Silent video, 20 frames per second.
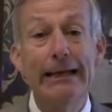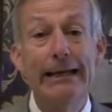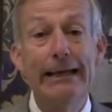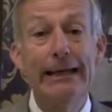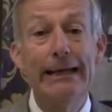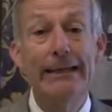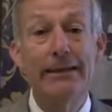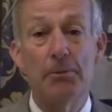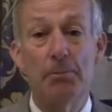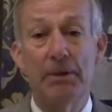
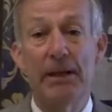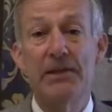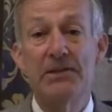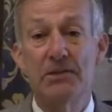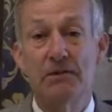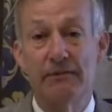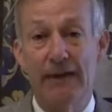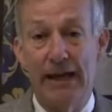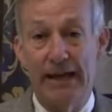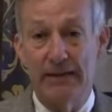In the place
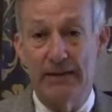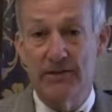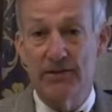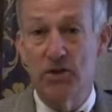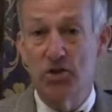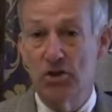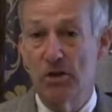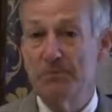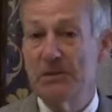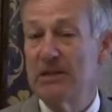of Agnes, the
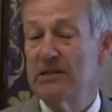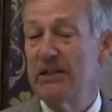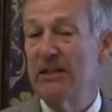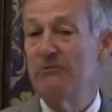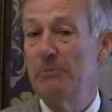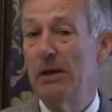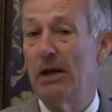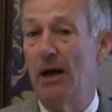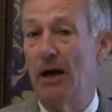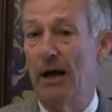gypsies leave
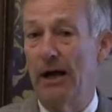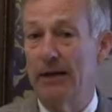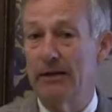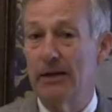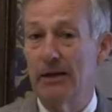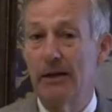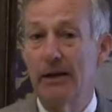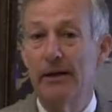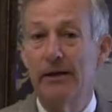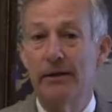behind
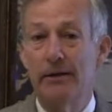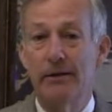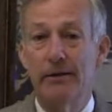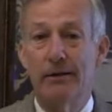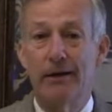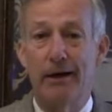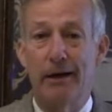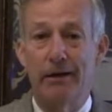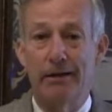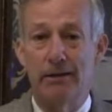
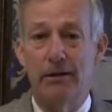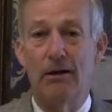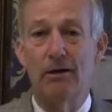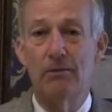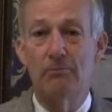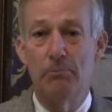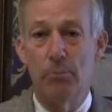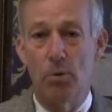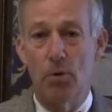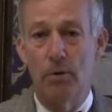a
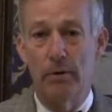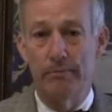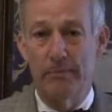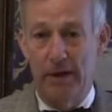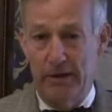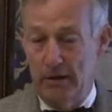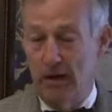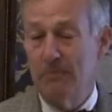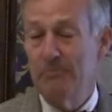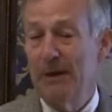
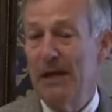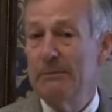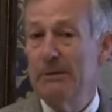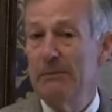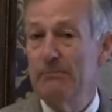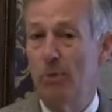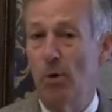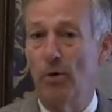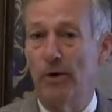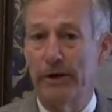young baby
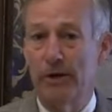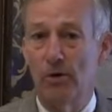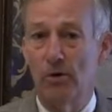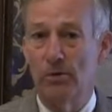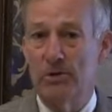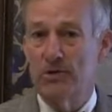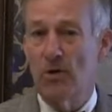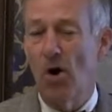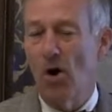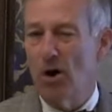boy who
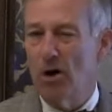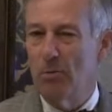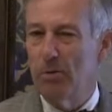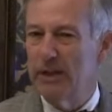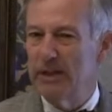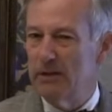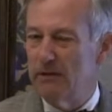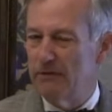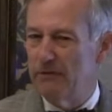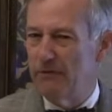is horribly
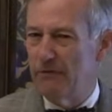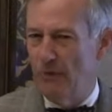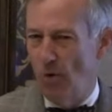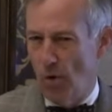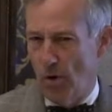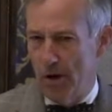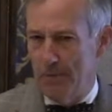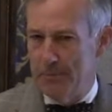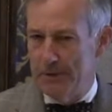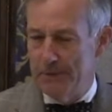
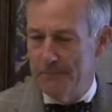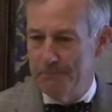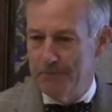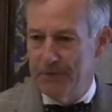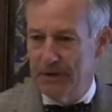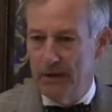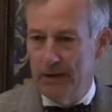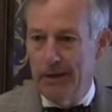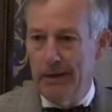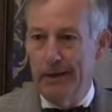deformed.
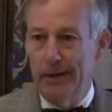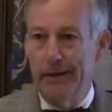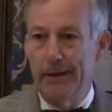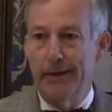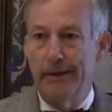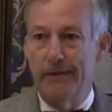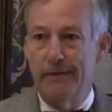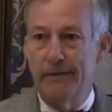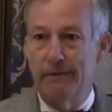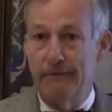
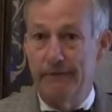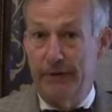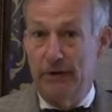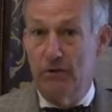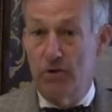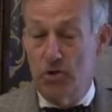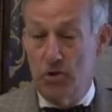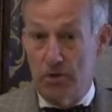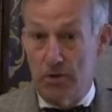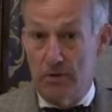The
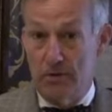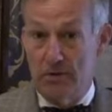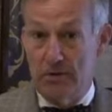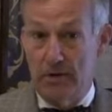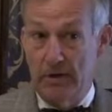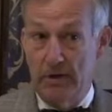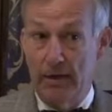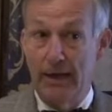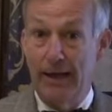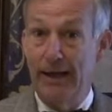villagers
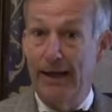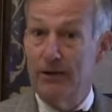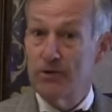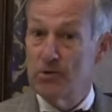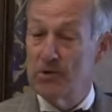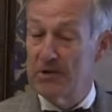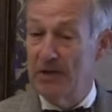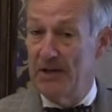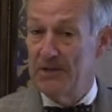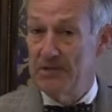
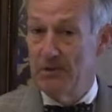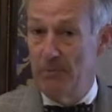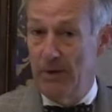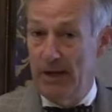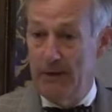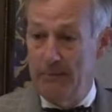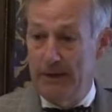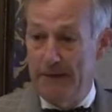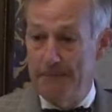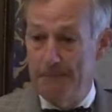exorcise the
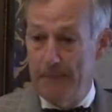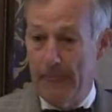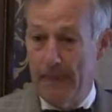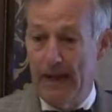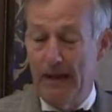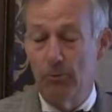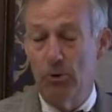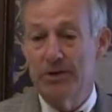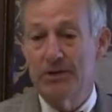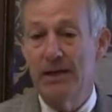baby
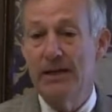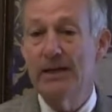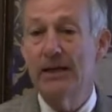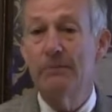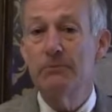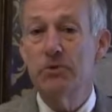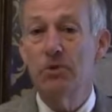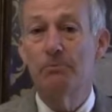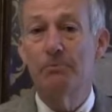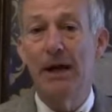and will take him
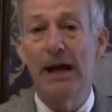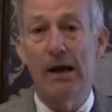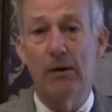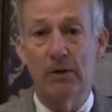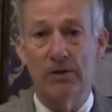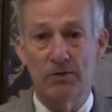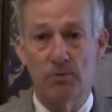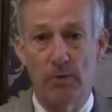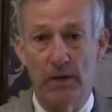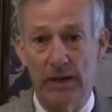to
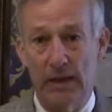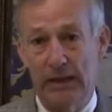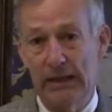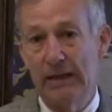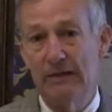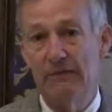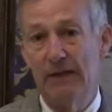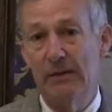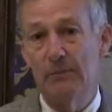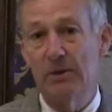Paris, where they
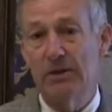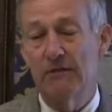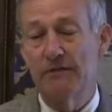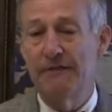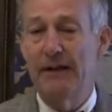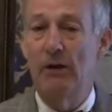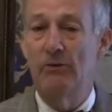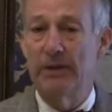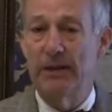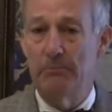leave him on the
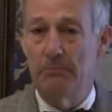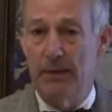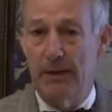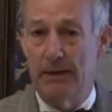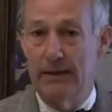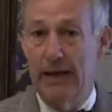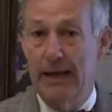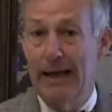foundling bed